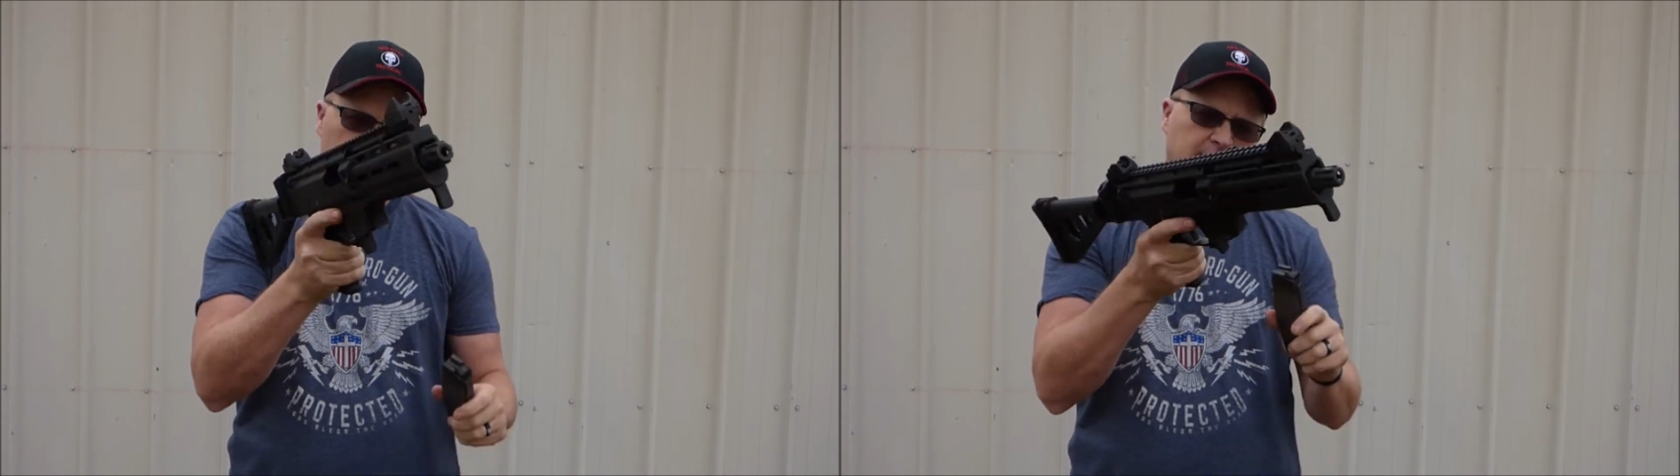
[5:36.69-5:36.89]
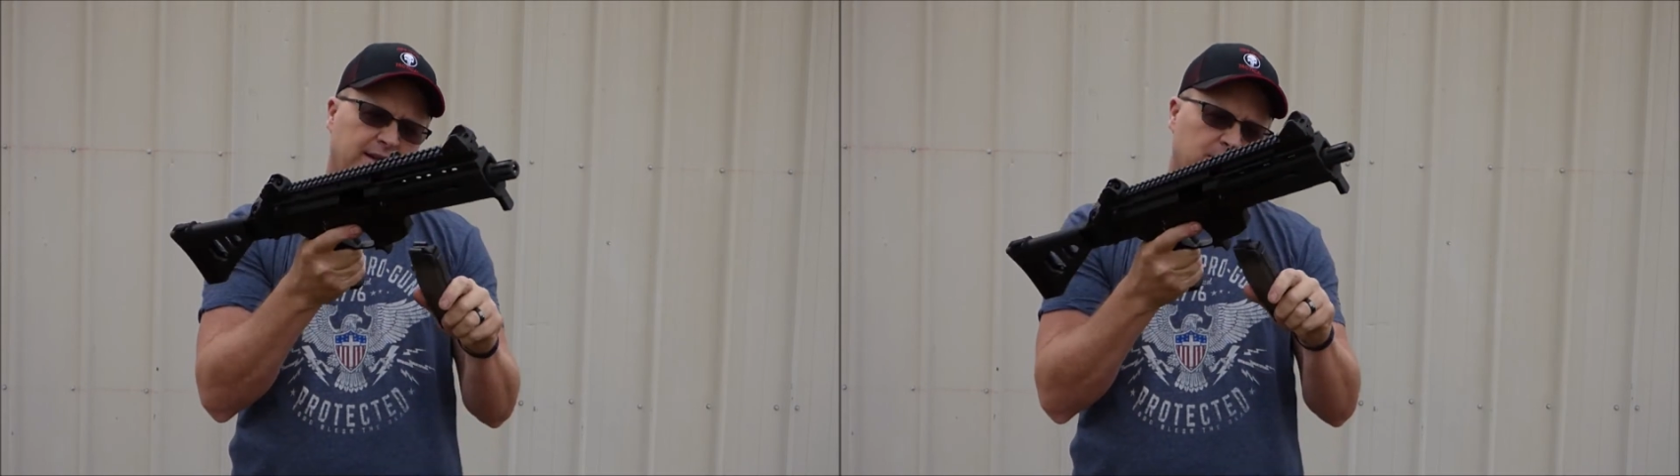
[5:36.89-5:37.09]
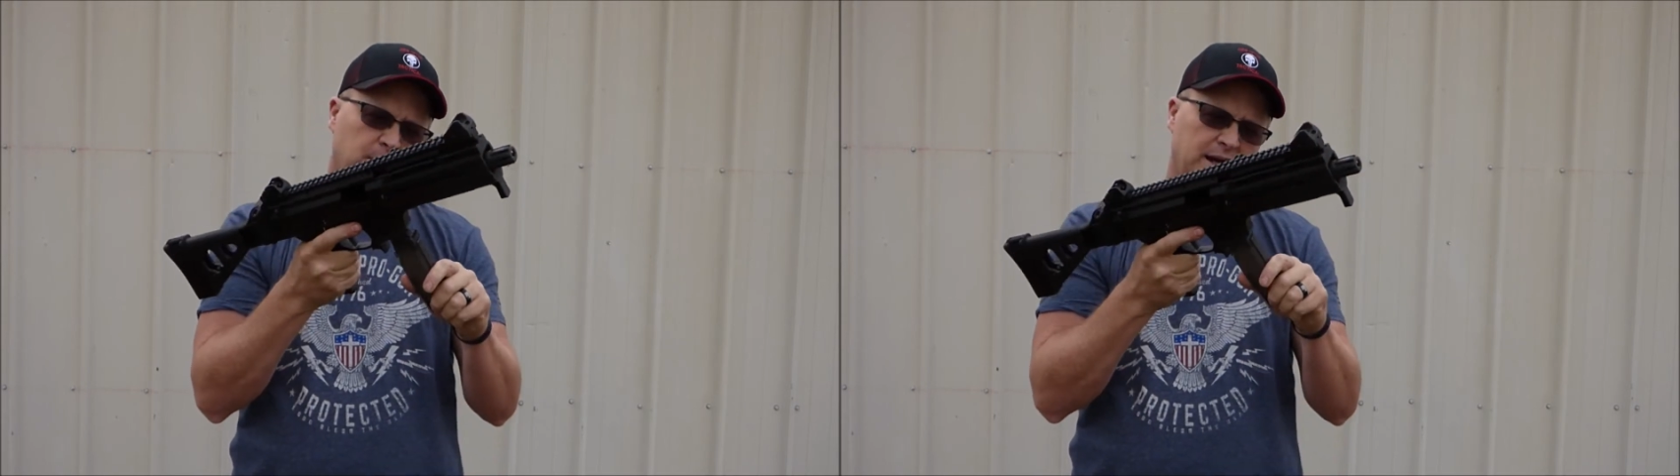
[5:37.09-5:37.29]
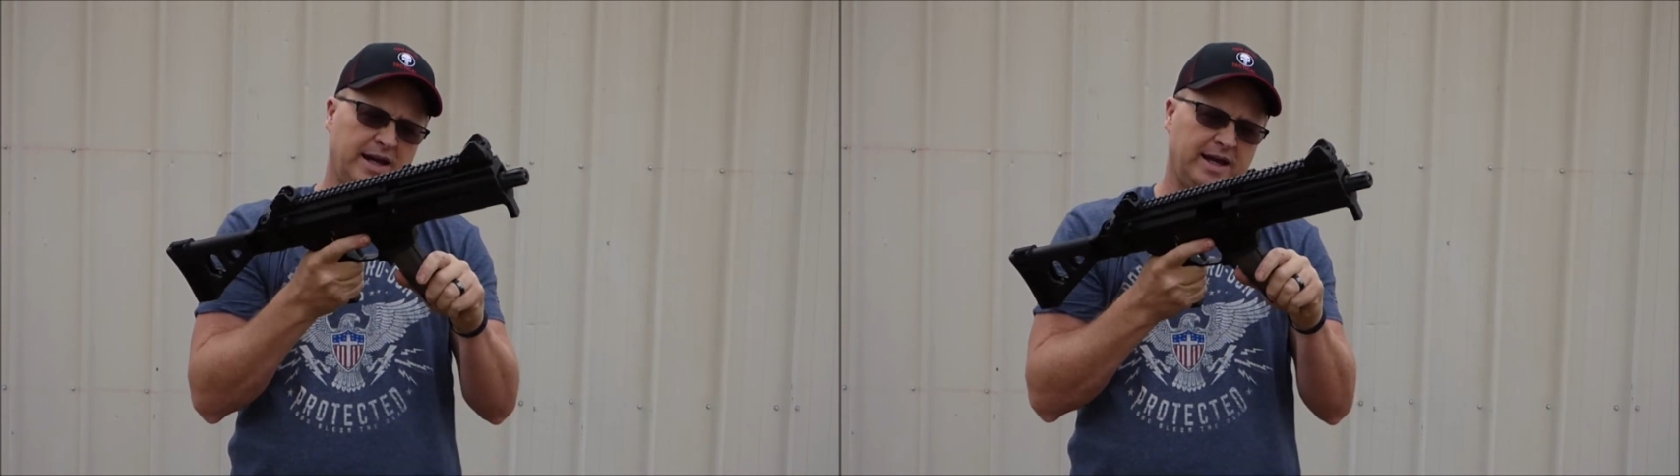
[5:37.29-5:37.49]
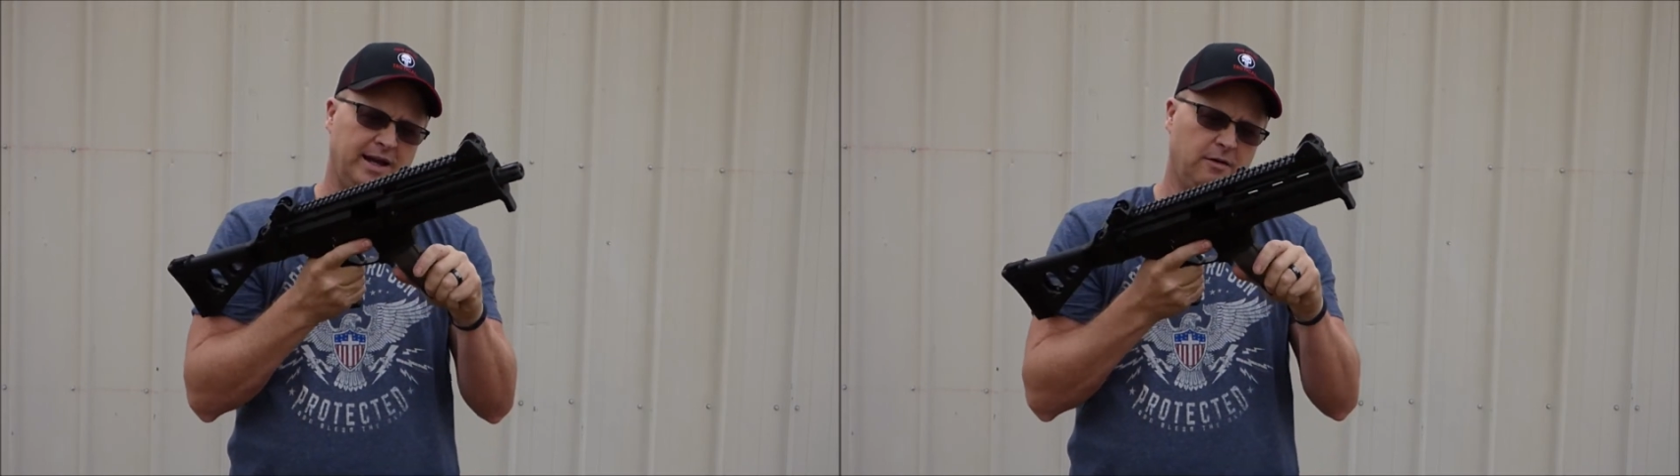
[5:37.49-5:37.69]
and get the
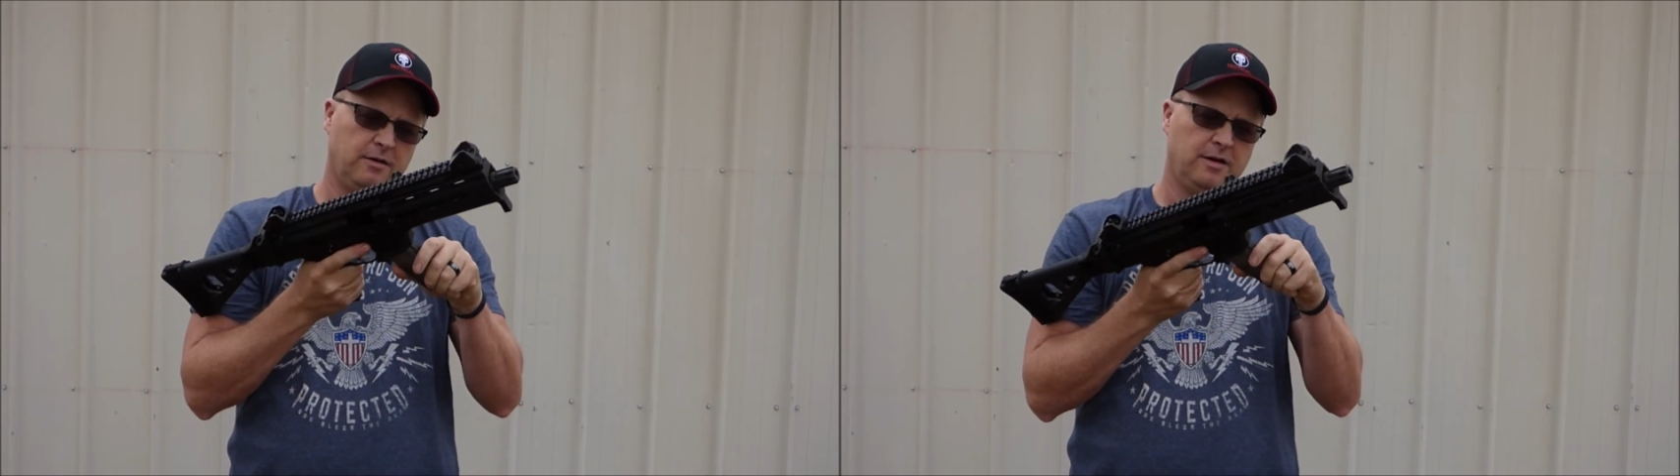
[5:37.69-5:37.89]
mag out.